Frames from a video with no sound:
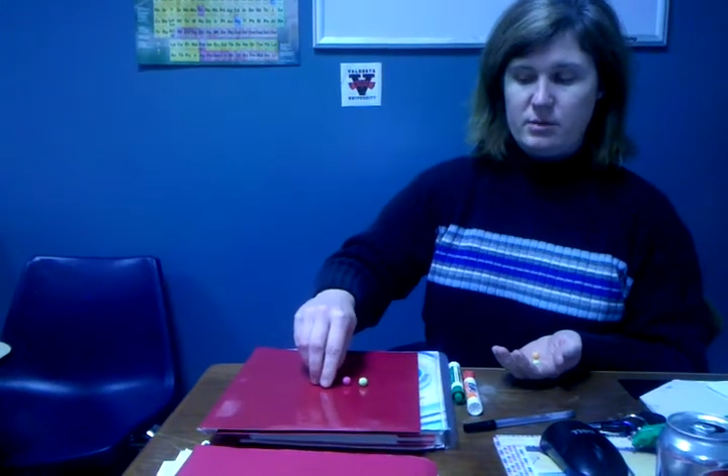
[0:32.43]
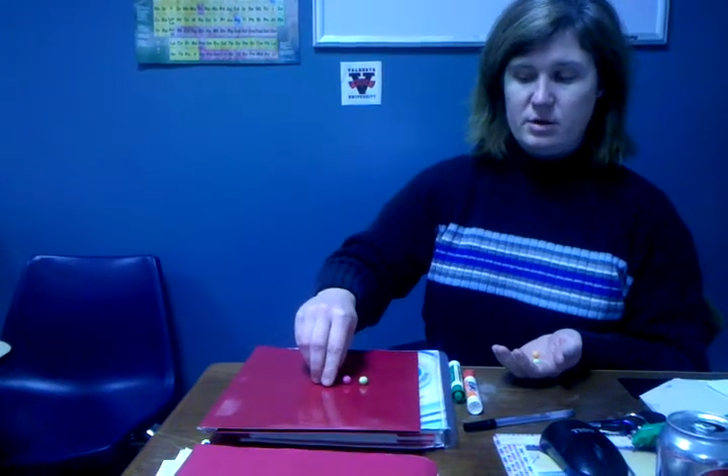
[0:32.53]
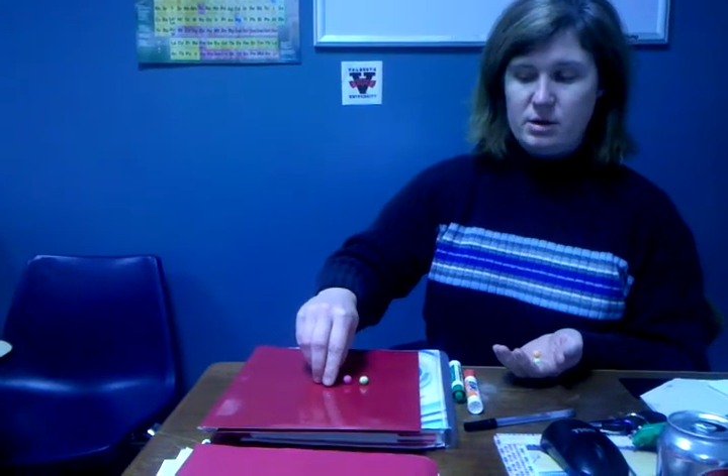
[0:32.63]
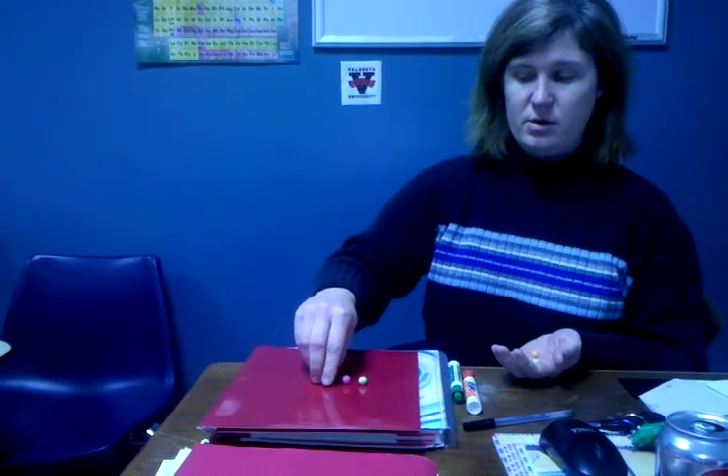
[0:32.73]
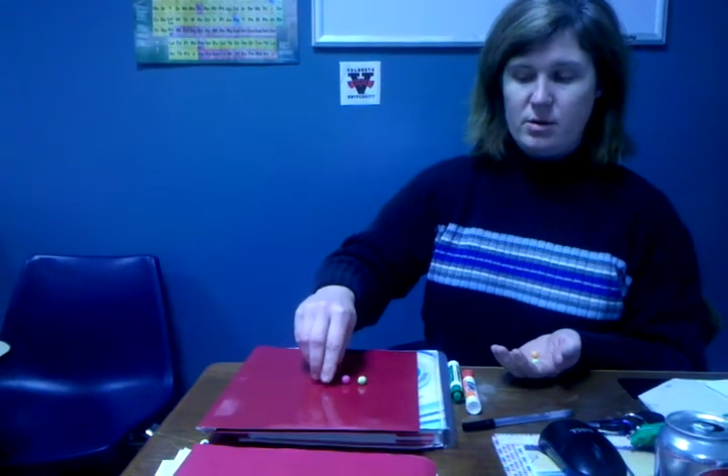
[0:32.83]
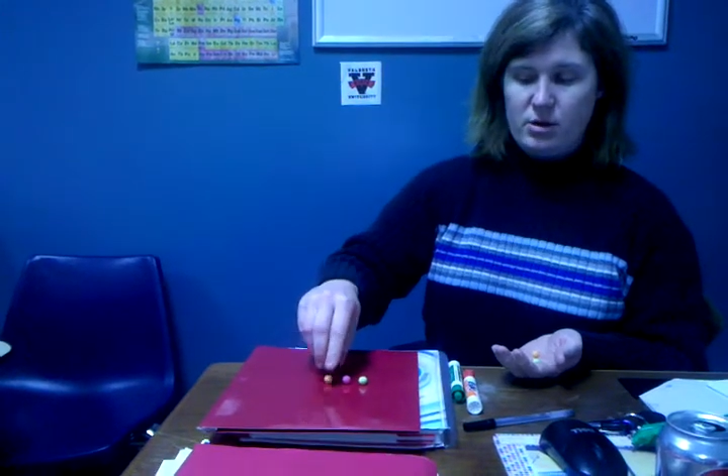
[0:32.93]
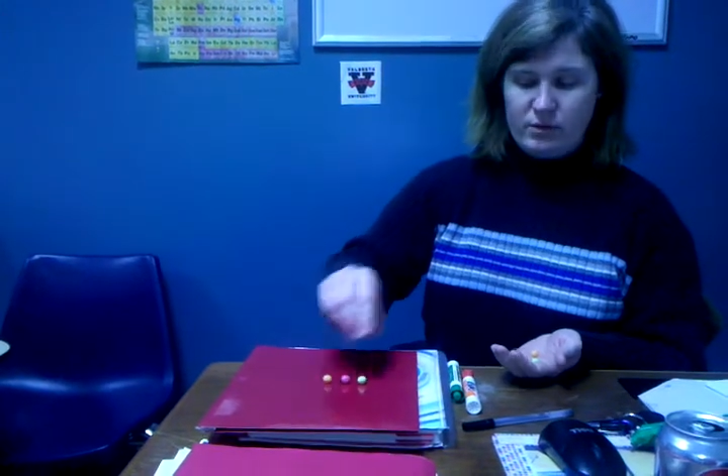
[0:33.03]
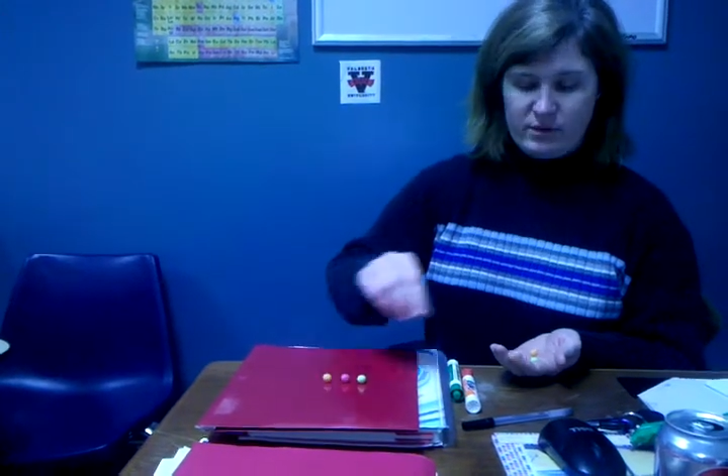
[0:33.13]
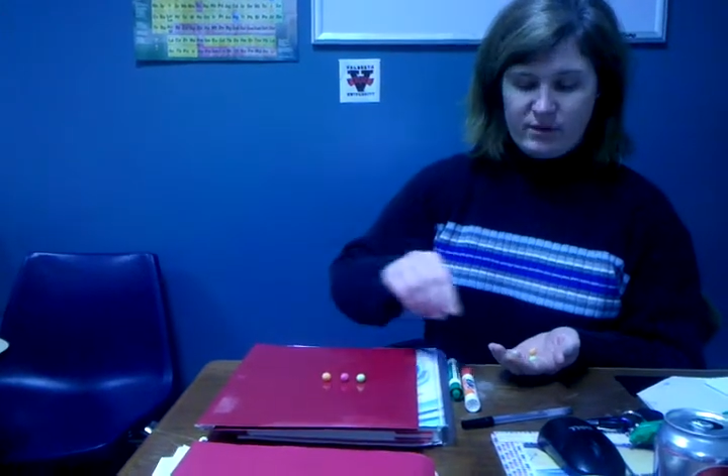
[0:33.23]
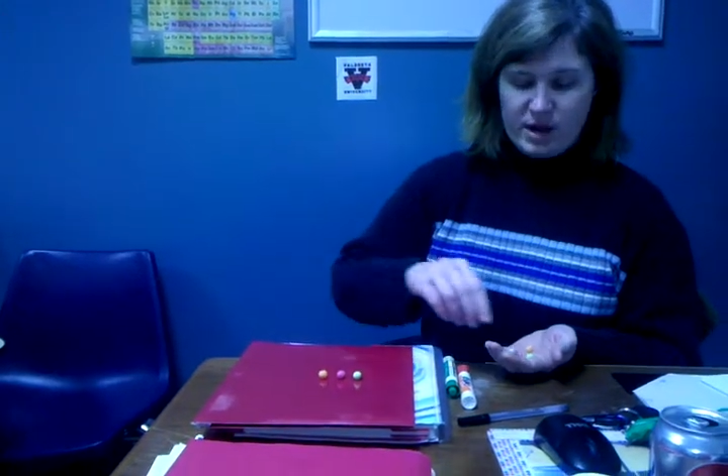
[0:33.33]
I wouldn't go
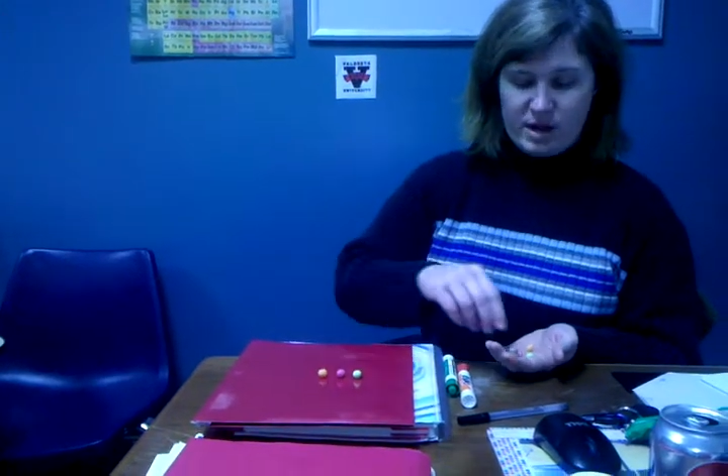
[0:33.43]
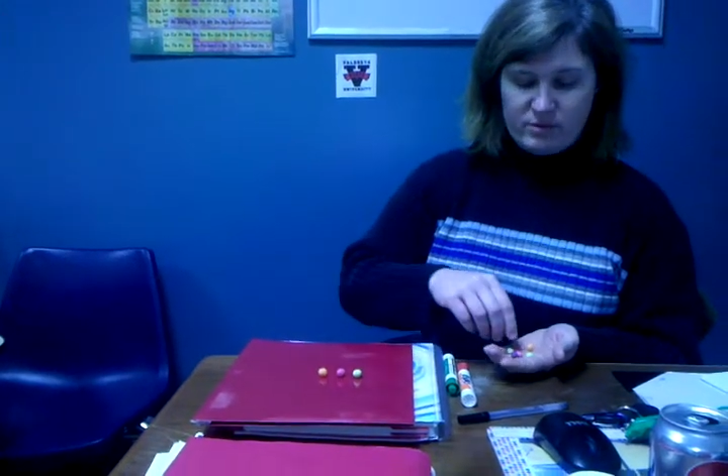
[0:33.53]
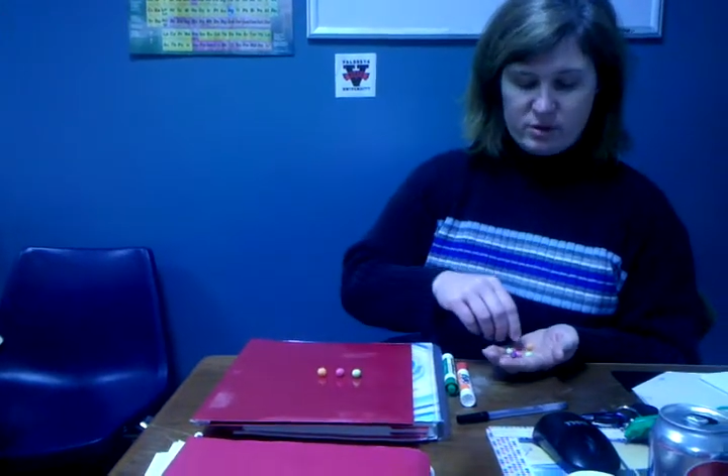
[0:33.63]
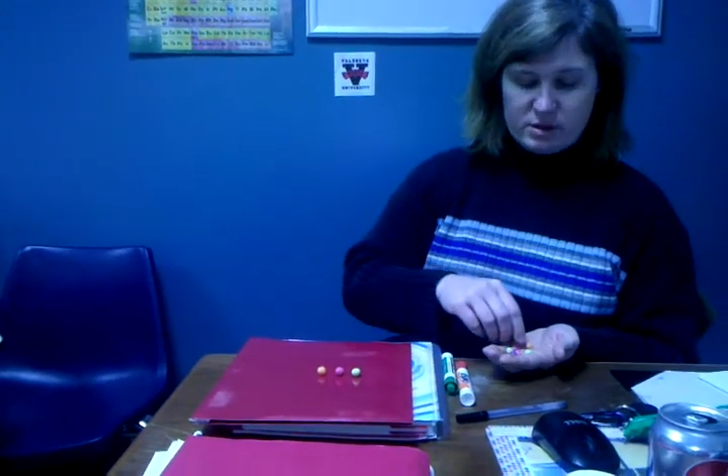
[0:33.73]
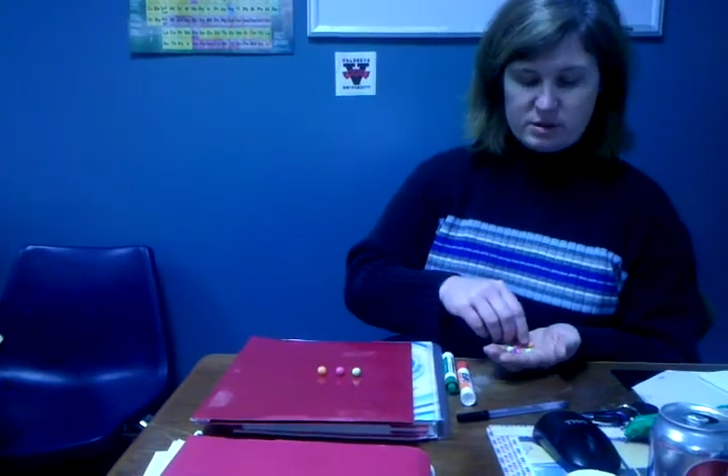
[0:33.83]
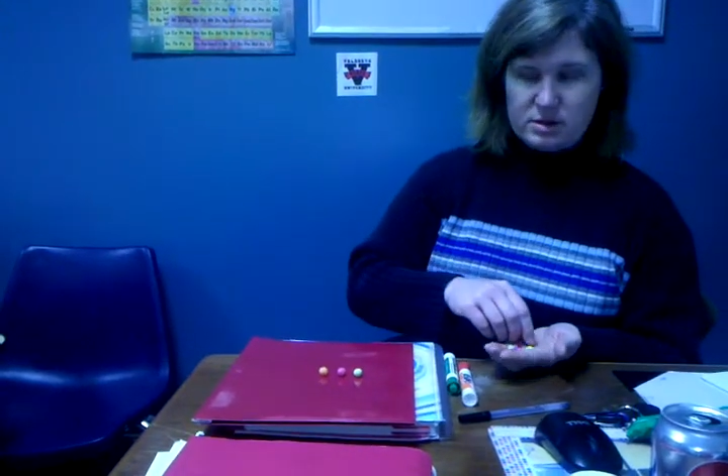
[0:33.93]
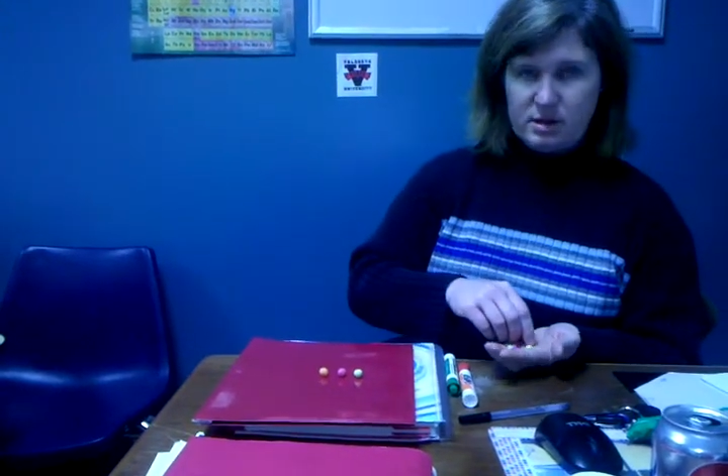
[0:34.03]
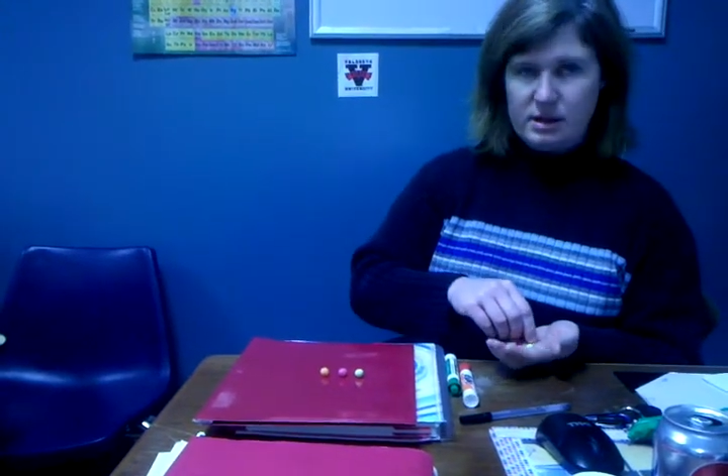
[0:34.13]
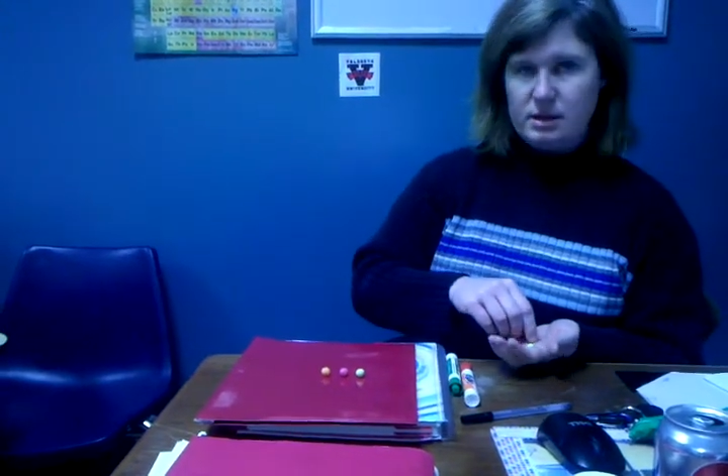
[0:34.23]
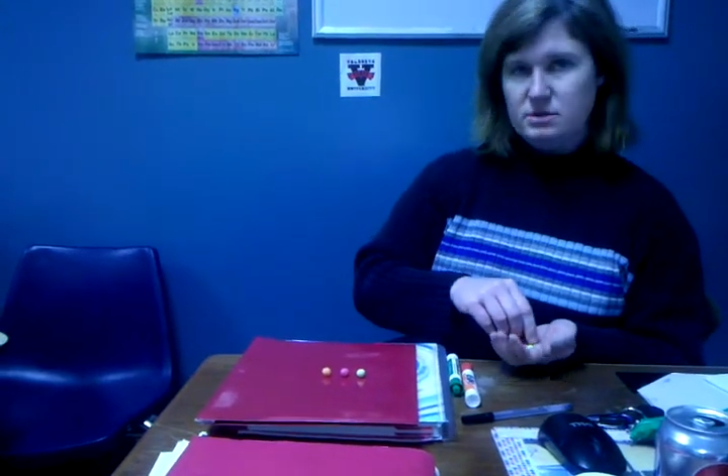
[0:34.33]
over 5
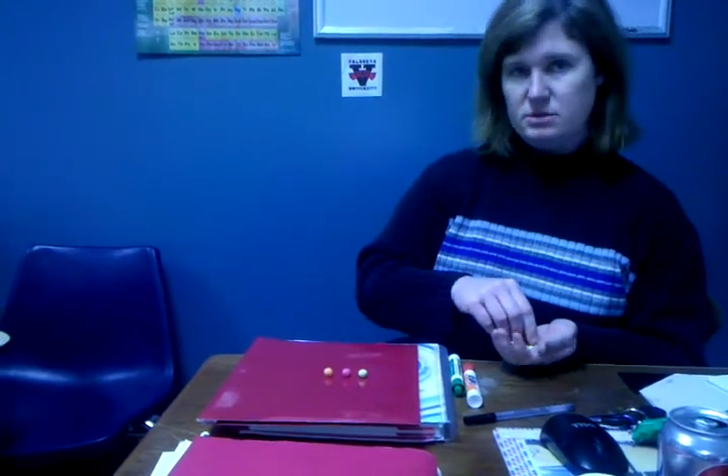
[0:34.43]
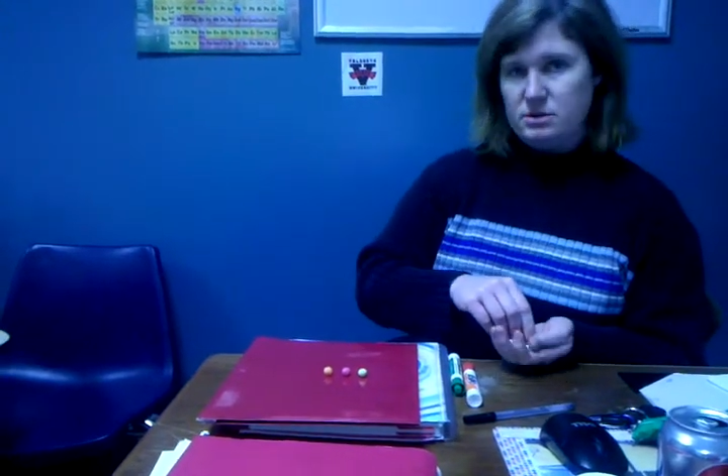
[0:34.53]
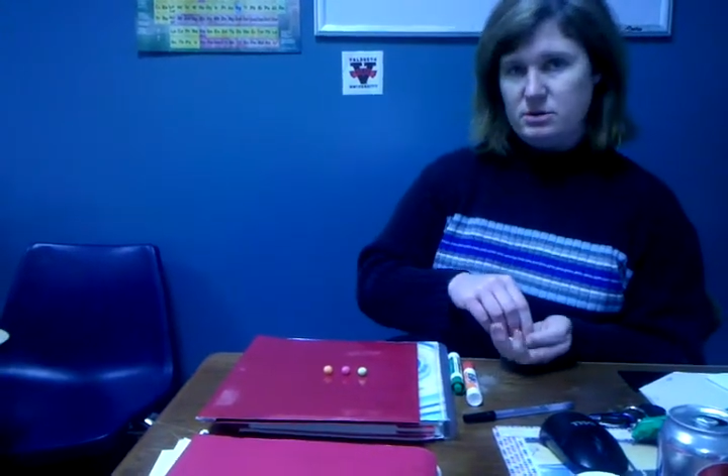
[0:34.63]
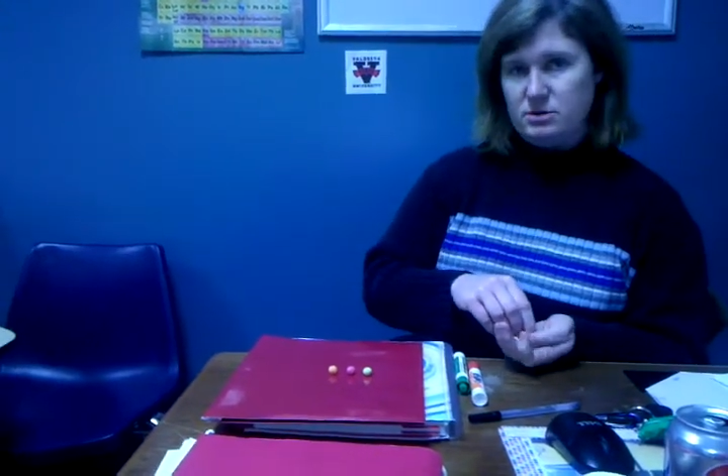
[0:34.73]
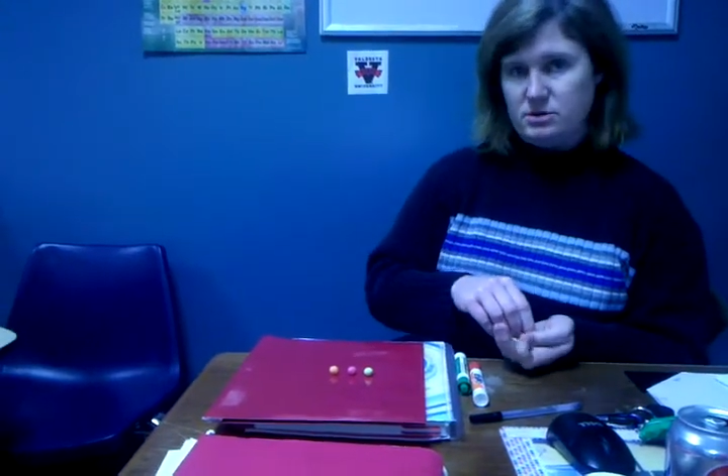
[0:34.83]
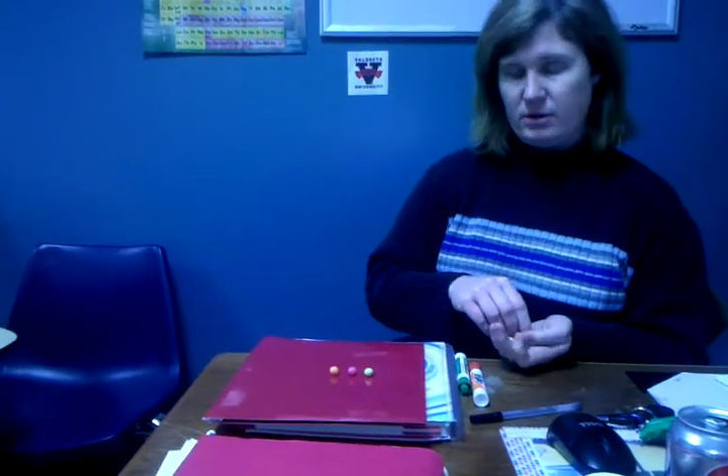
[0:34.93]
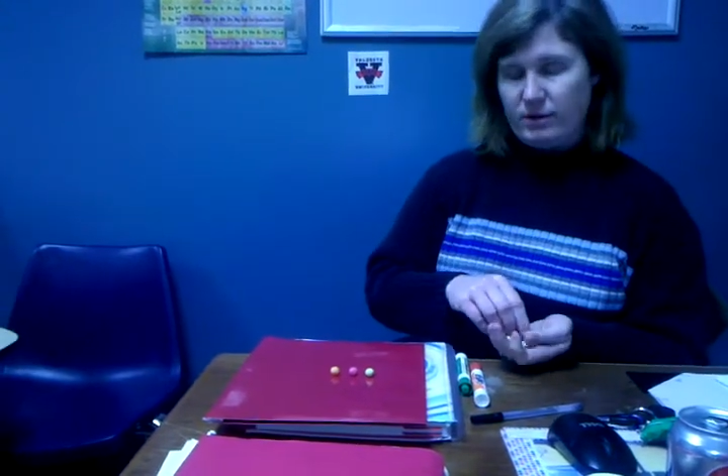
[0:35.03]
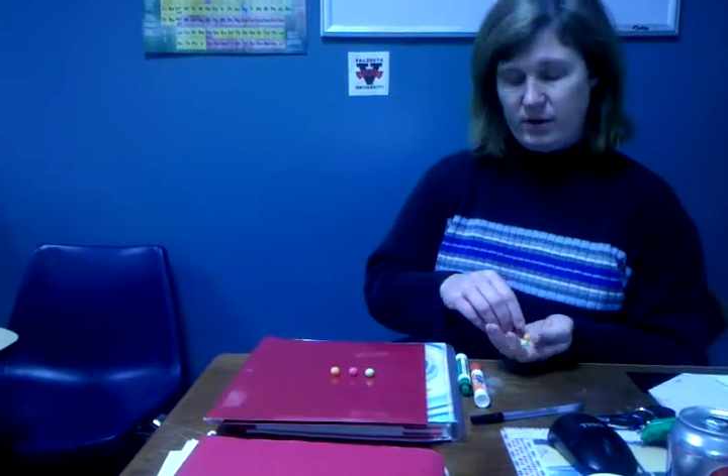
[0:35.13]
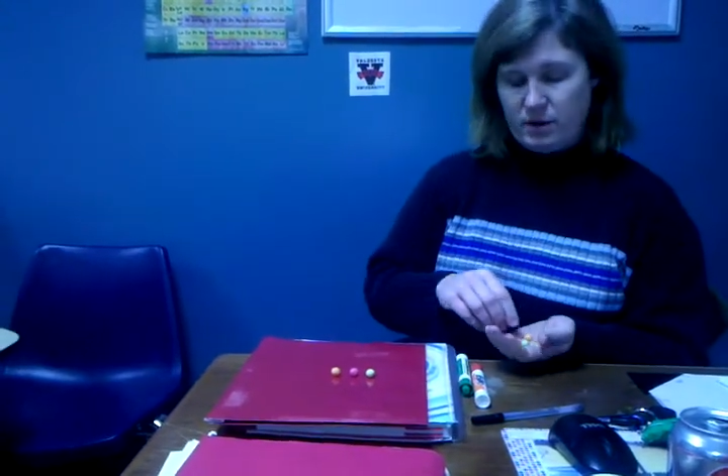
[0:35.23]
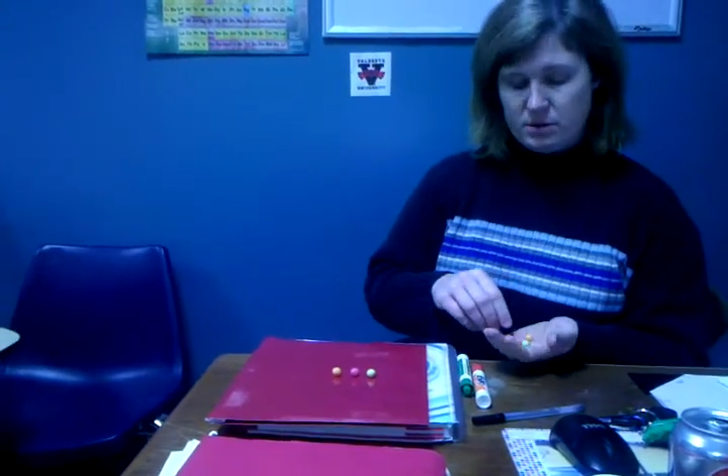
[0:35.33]
because a lot of kids will still use their